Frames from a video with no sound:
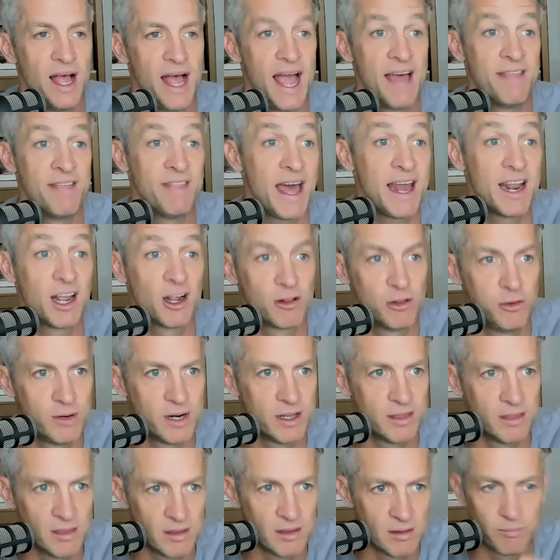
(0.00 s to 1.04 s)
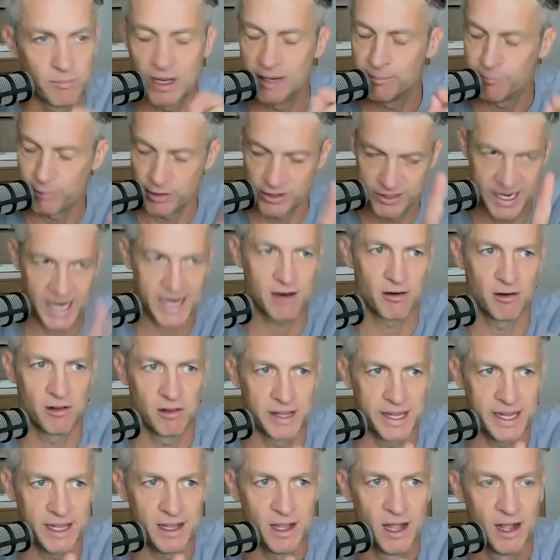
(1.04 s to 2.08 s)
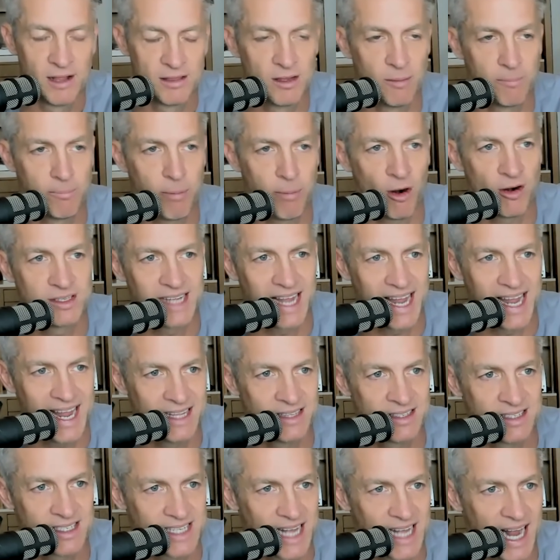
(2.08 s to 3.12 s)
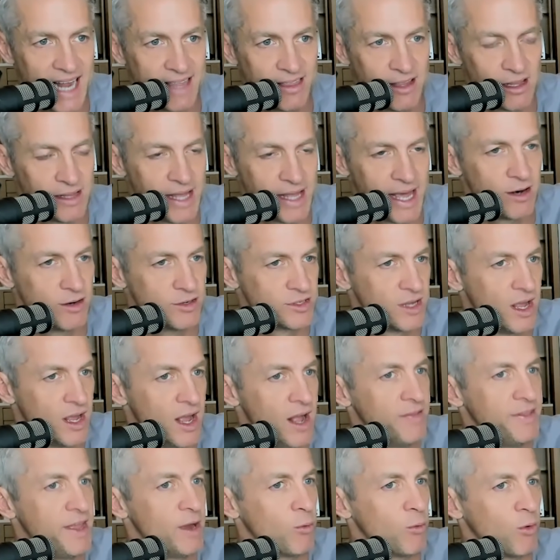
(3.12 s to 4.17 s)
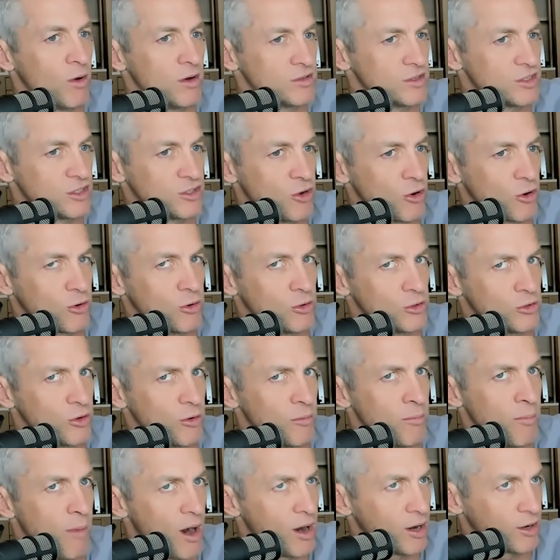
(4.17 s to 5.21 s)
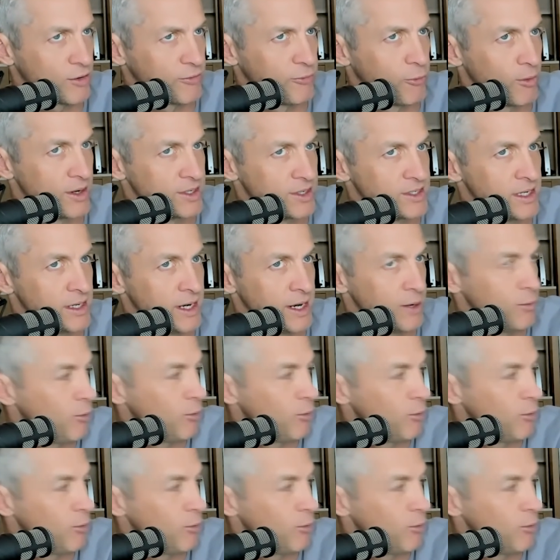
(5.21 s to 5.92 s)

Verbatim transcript: And that included eh, particularly the parts inside the letters. They weren't circled or marked for us in any